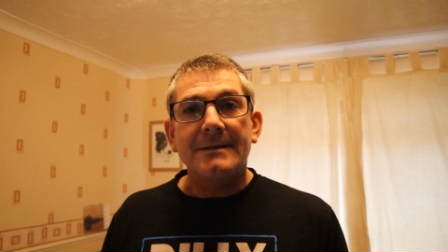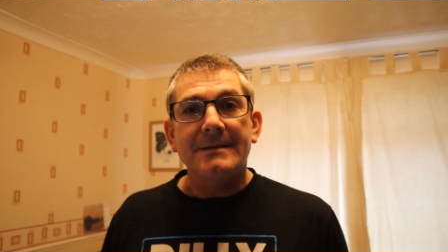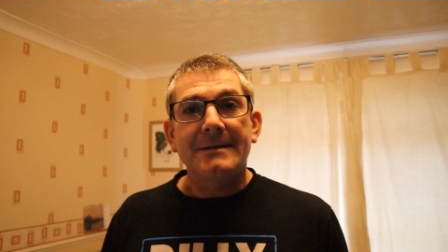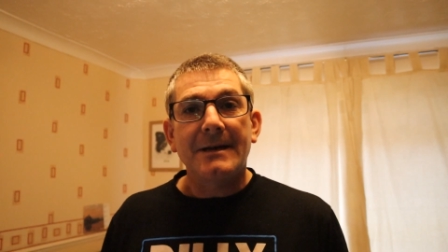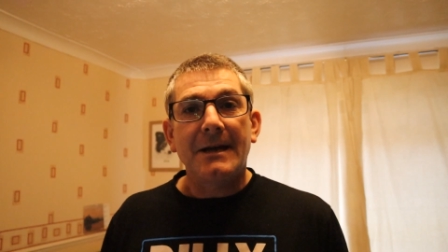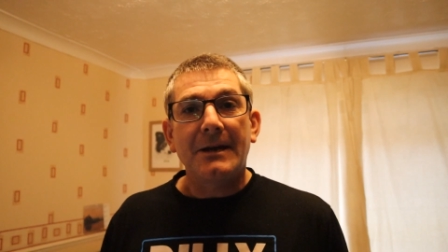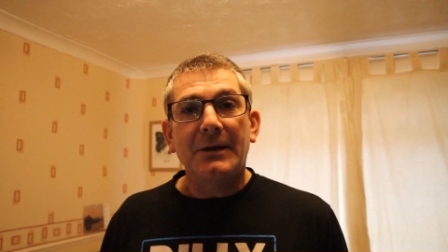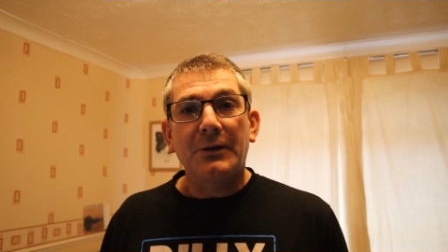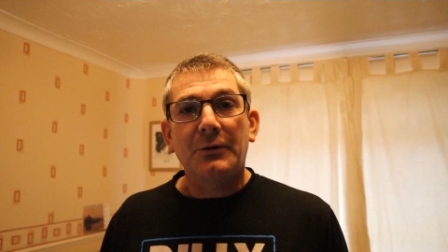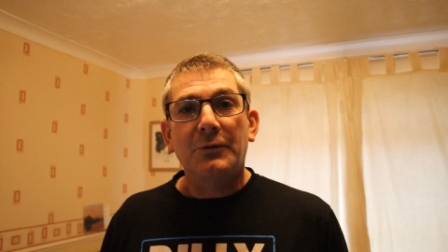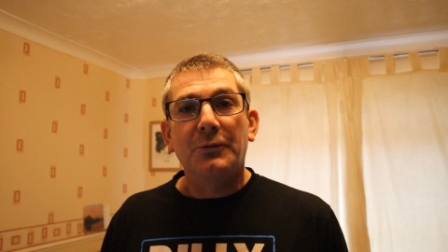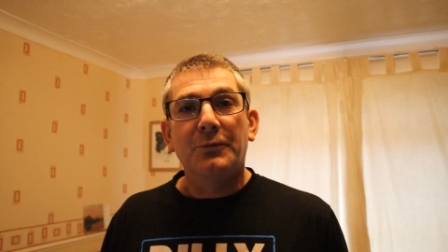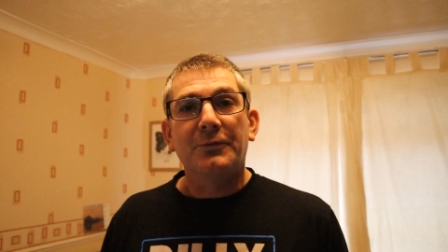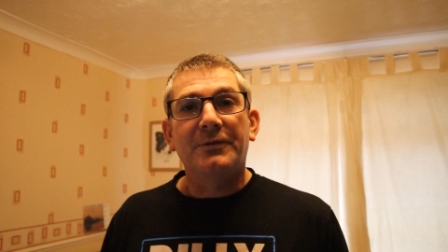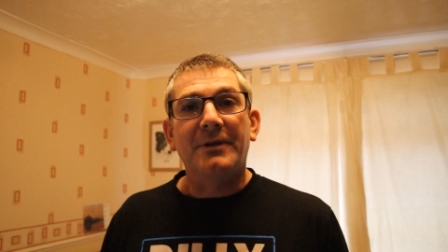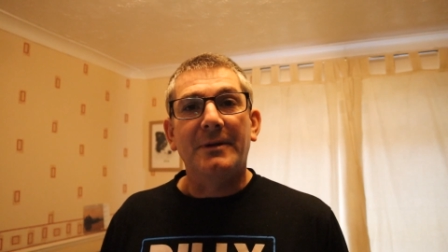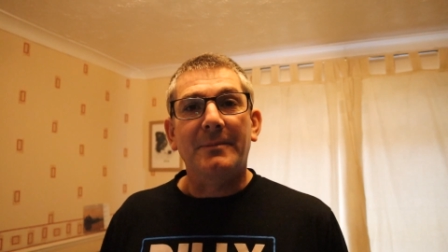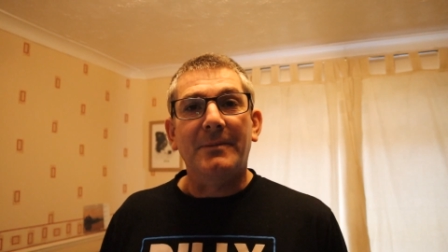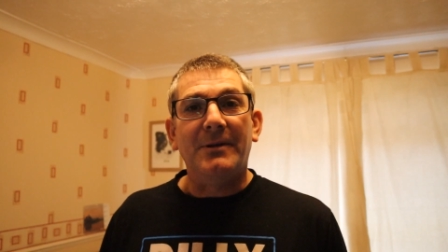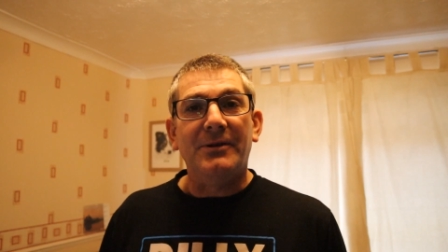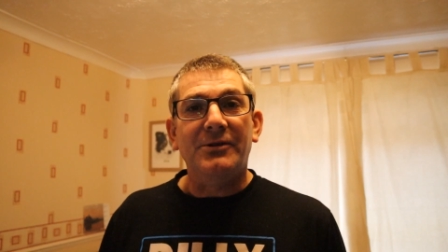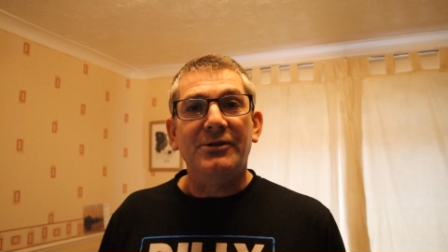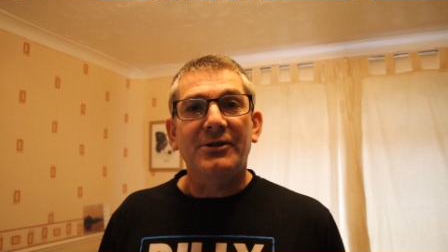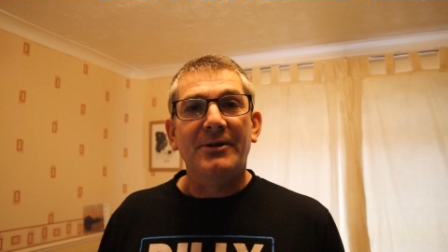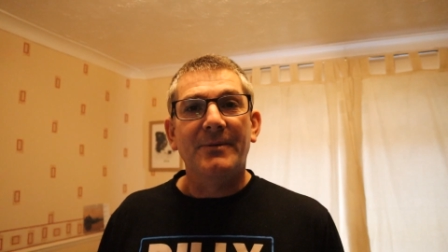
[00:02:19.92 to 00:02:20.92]
Santa Claus
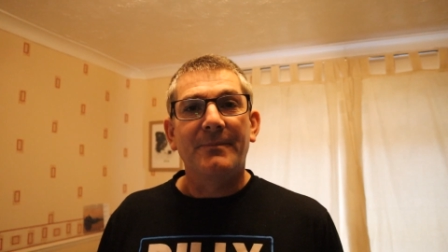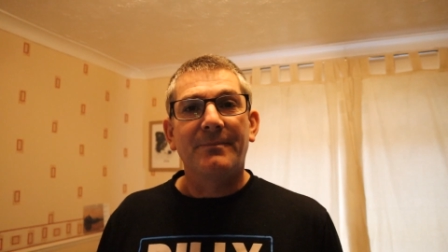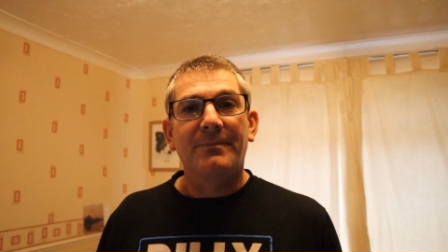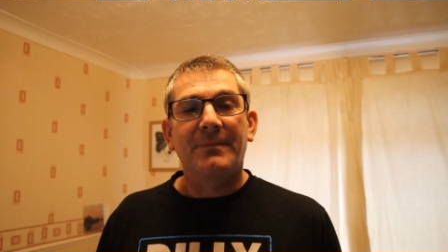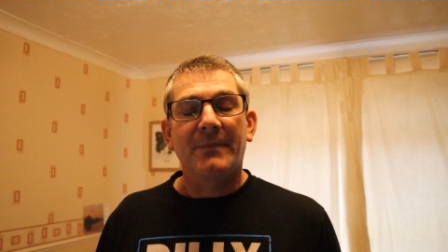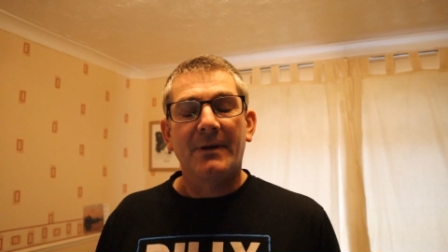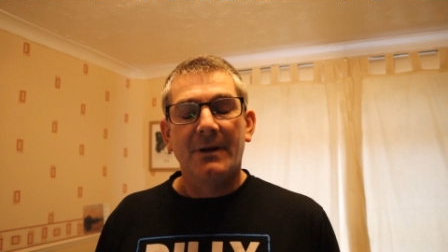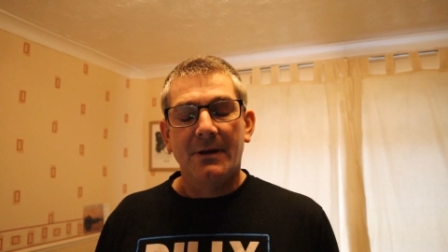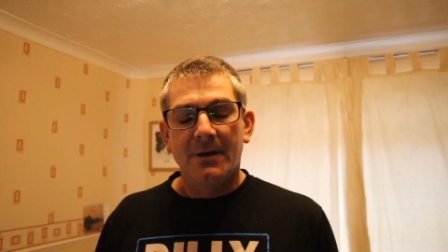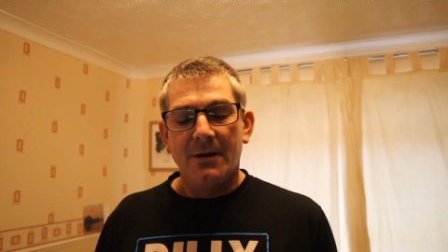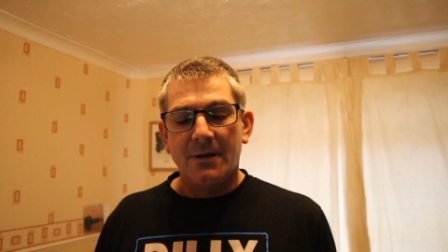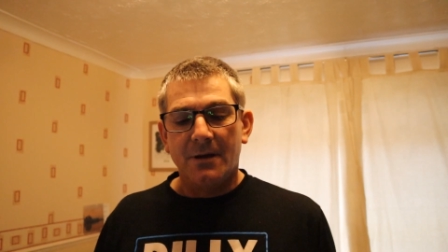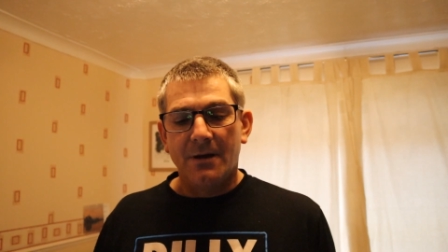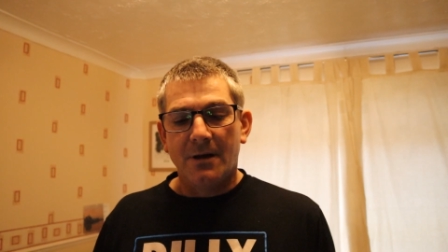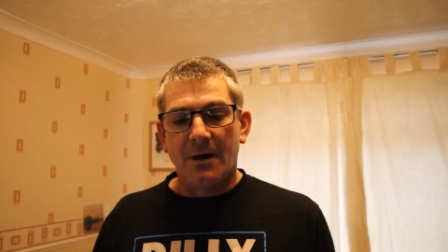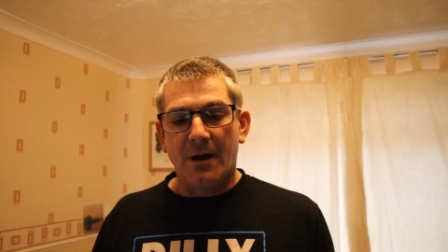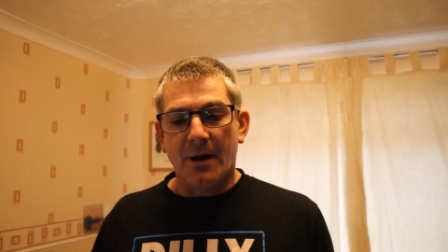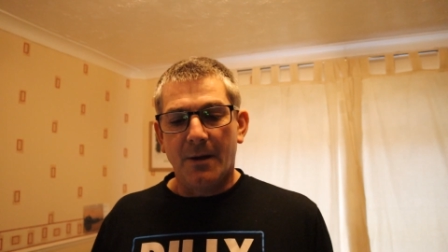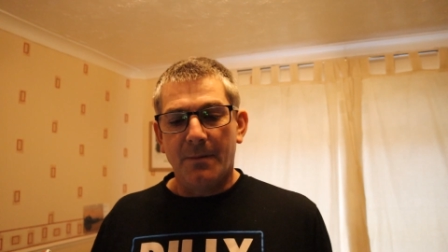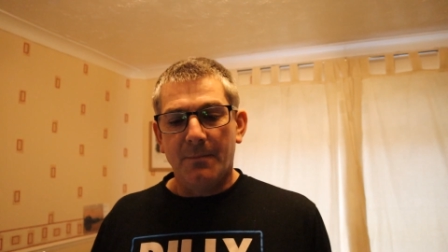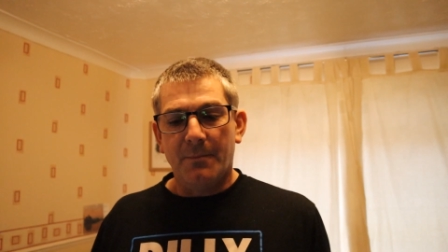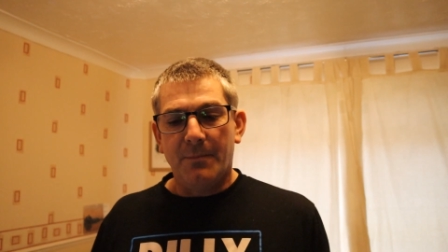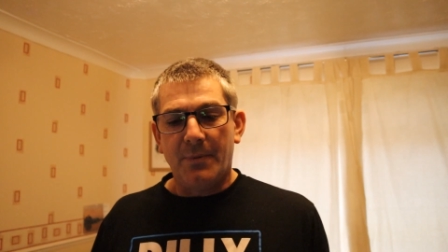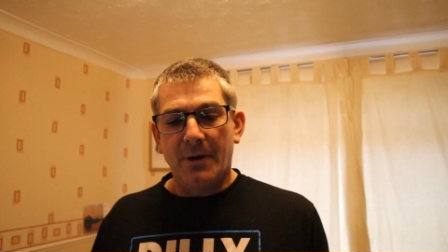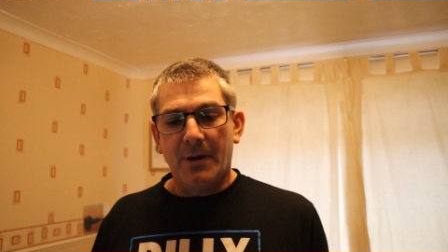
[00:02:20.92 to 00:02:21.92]
image,
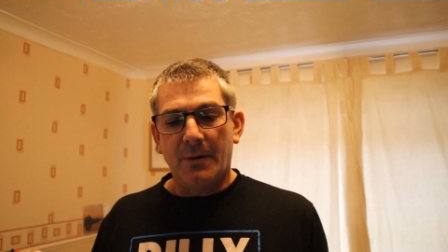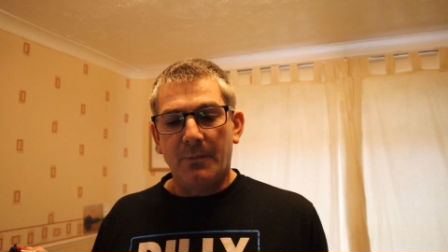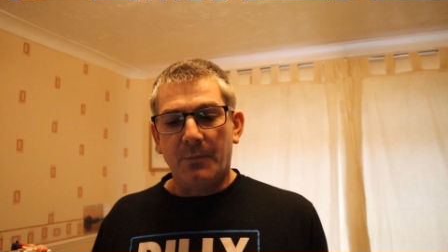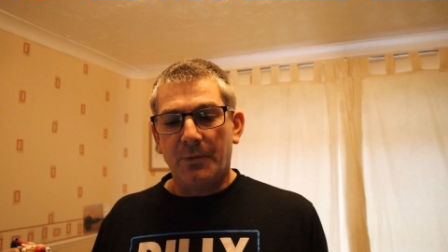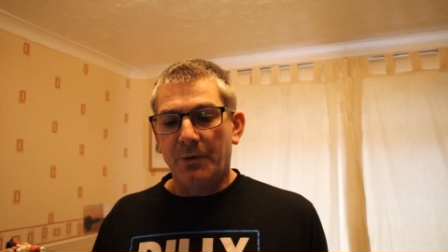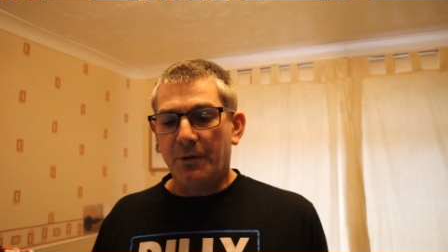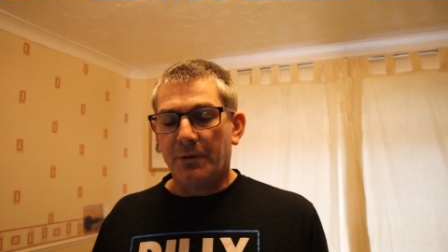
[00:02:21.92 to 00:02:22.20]
but